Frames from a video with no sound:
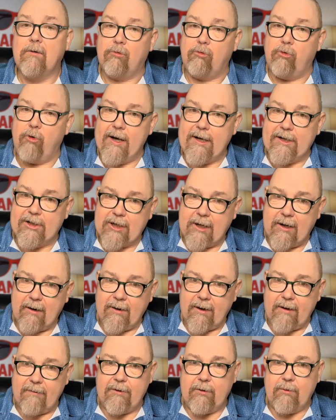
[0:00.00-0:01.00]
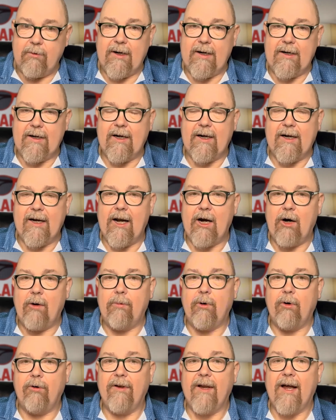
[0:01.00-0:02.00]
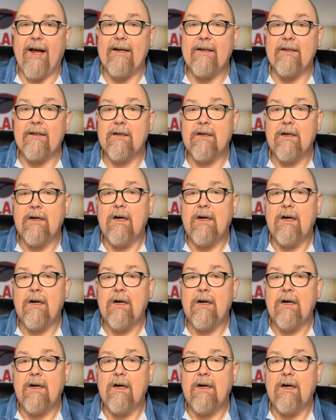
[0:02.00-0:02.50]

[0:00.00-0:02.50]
Reach out if you need any help on that.